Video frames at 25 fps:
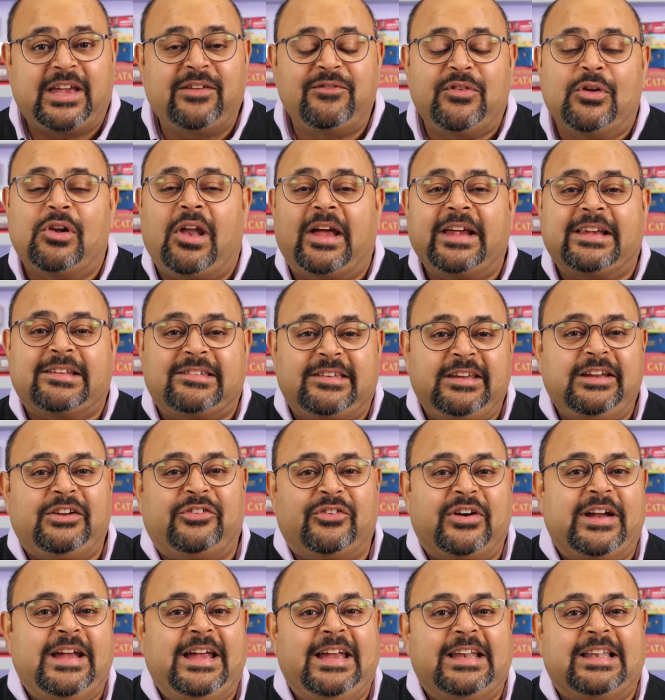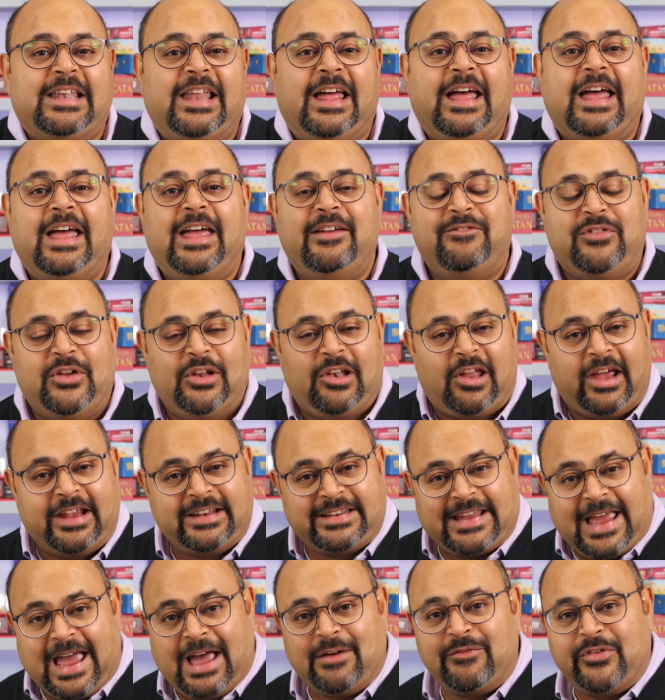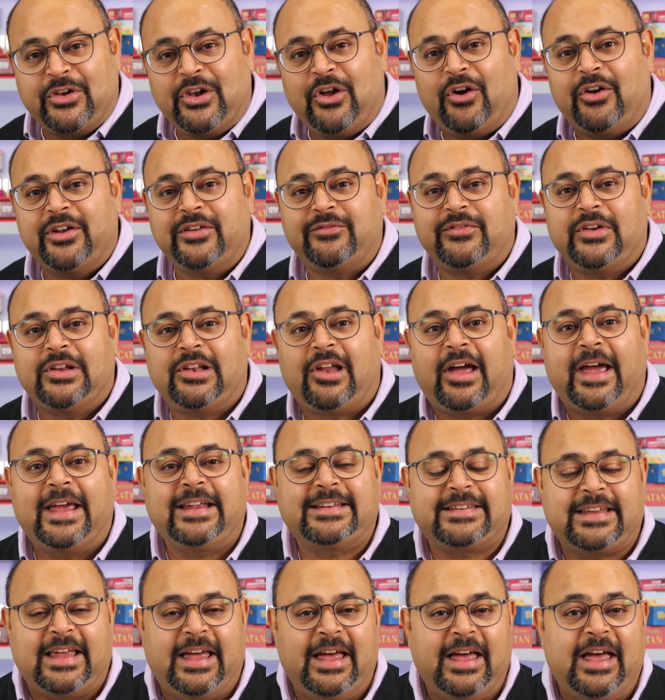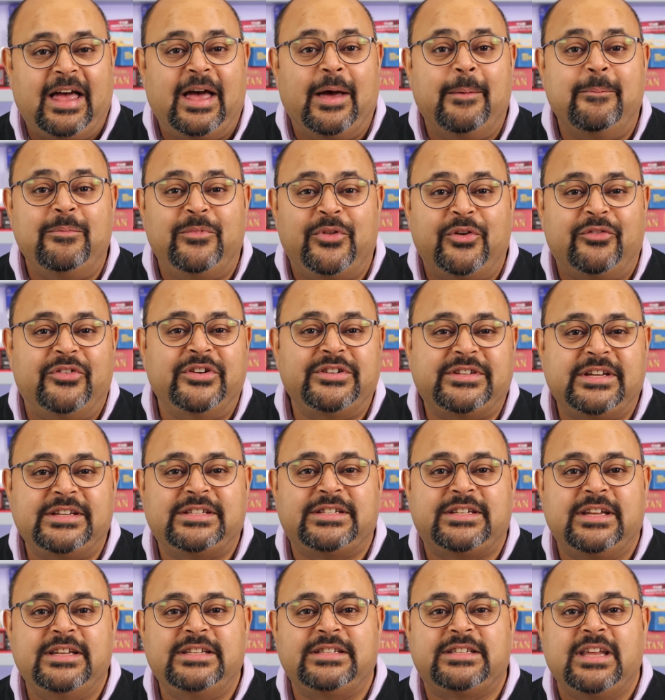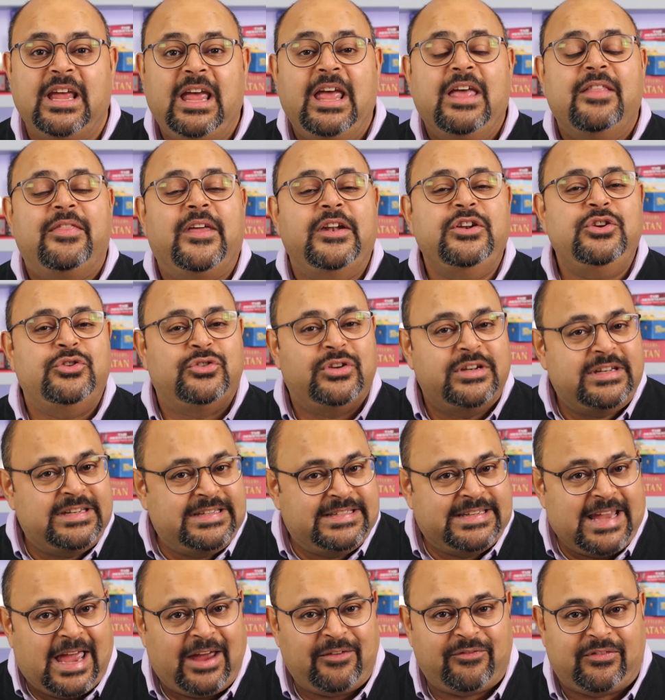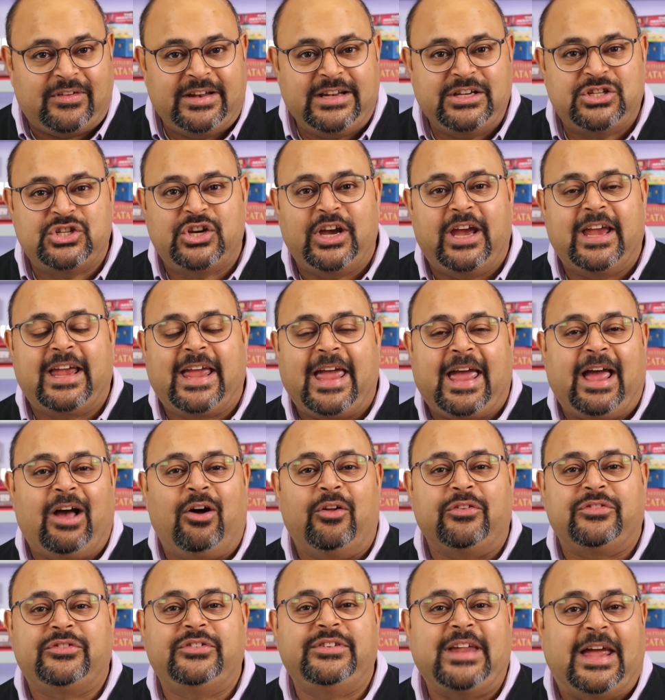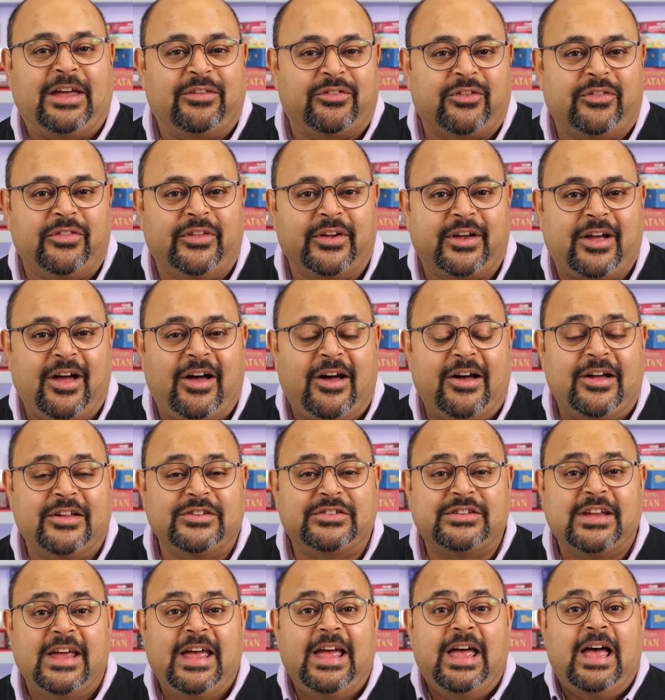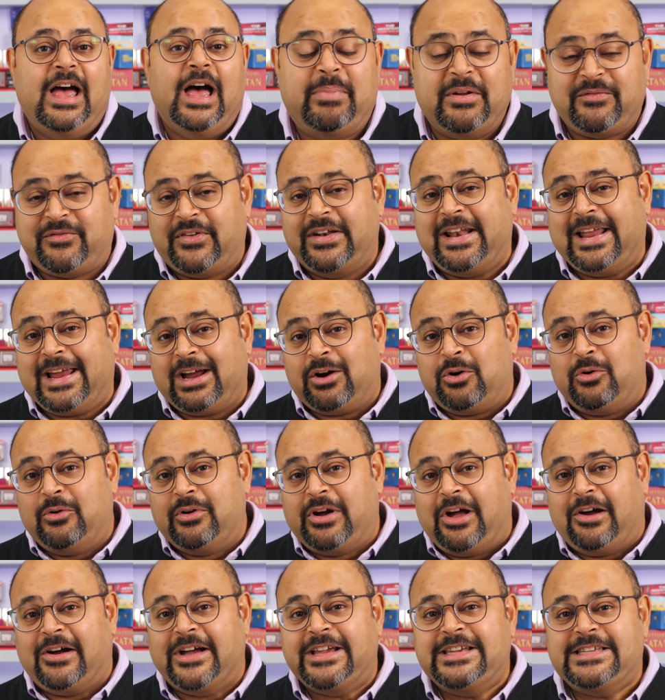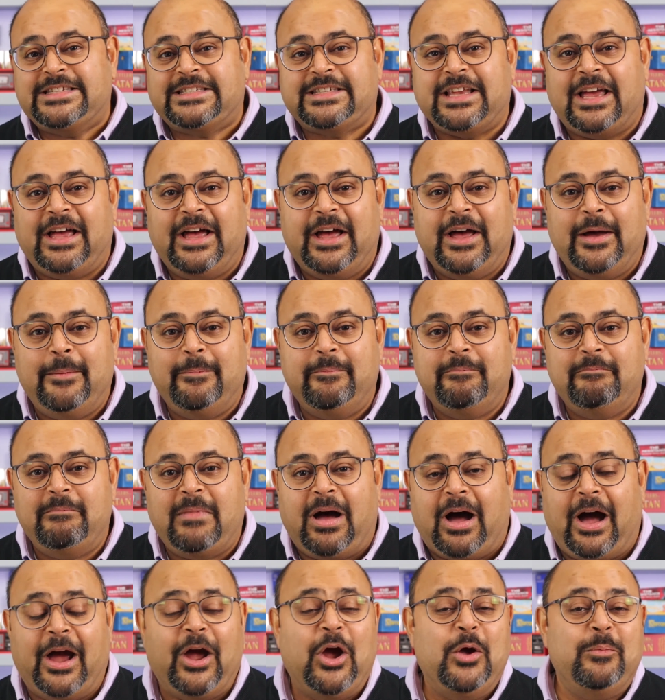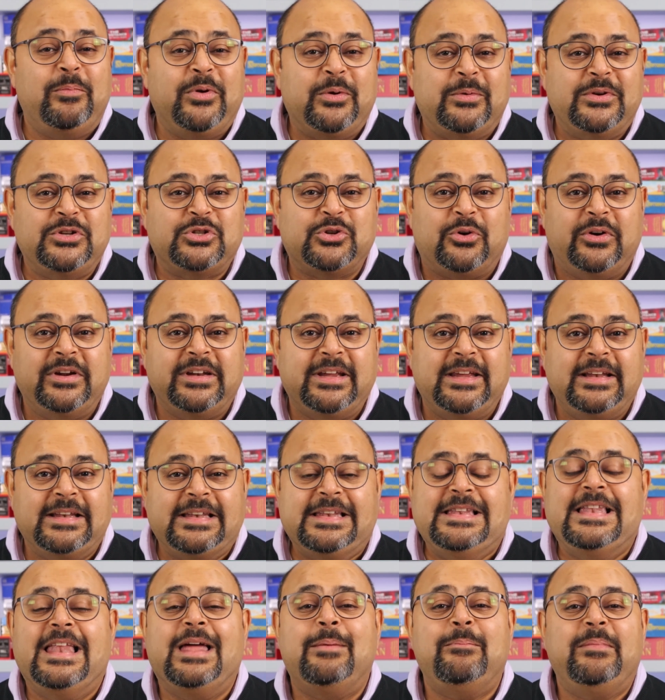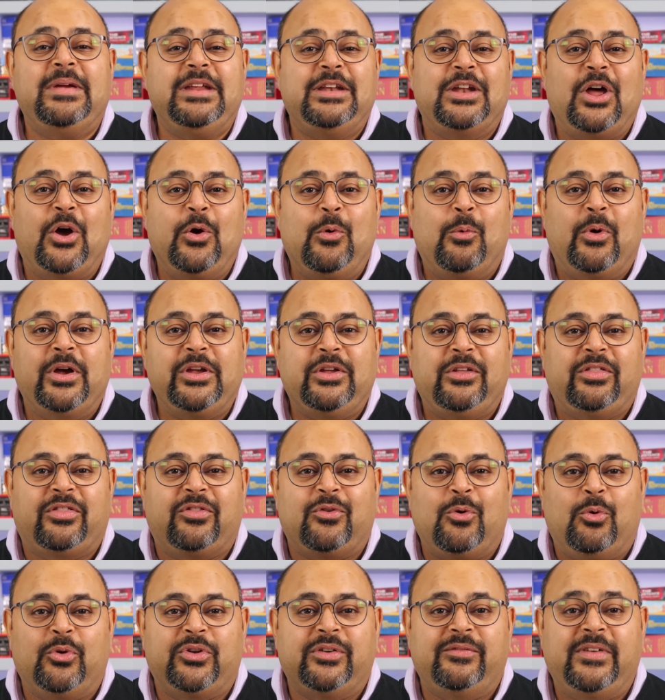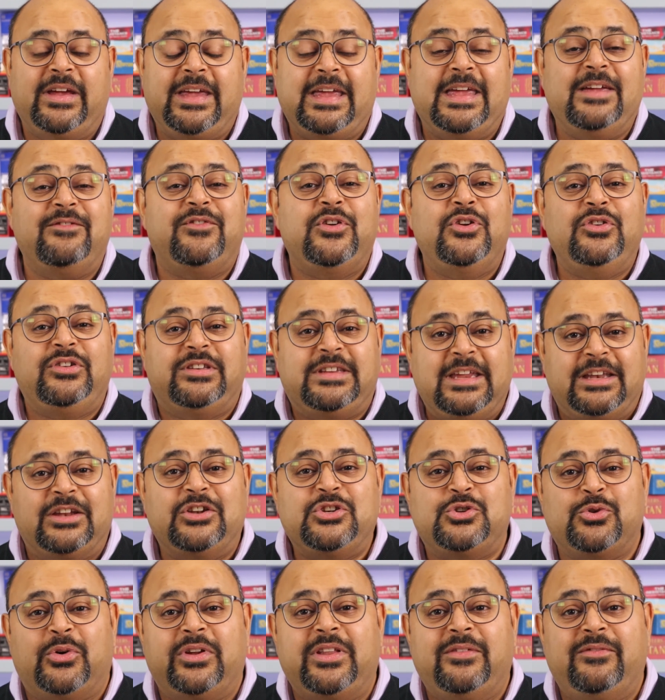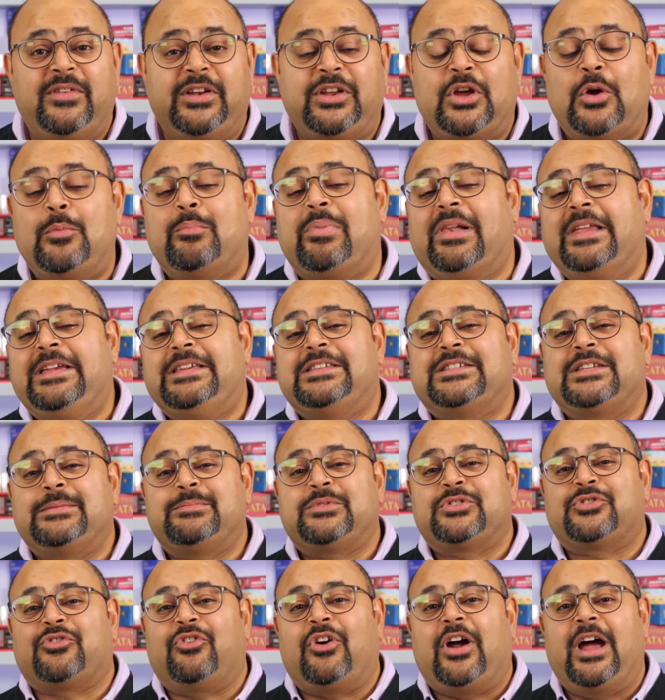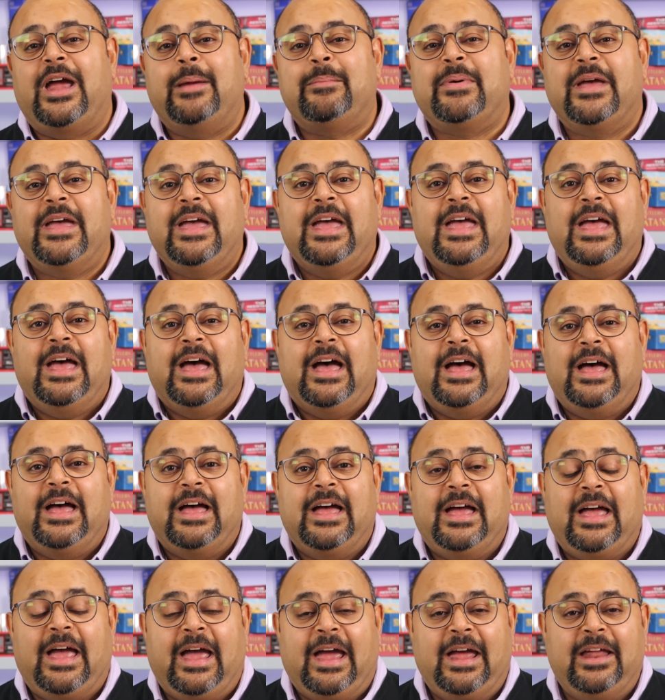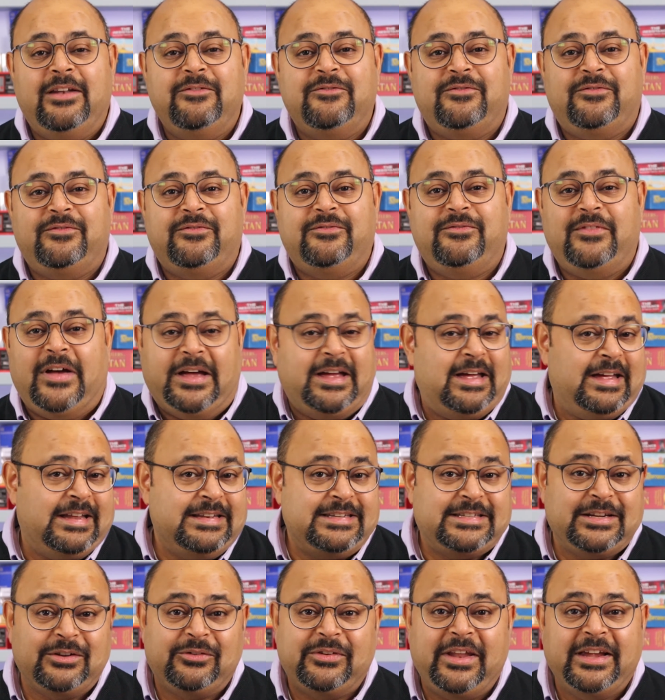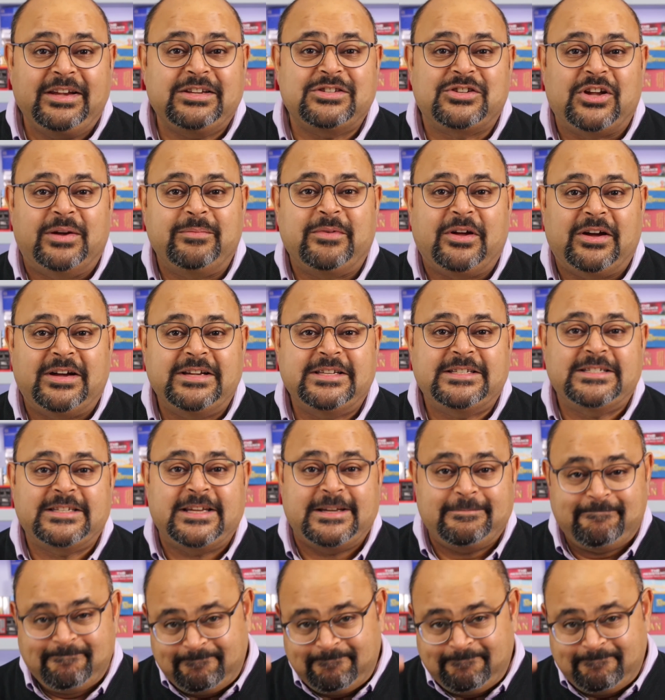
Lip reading: if you like Secret Hitler, if you liked Avalon, if you liked The Resistance, then you should definitely check out Death on the Cards. But for now, guys, I hope you enjoyed it. Let me know what you thought of it. If you did enjoy the video, please subscribe. And until next time, guys,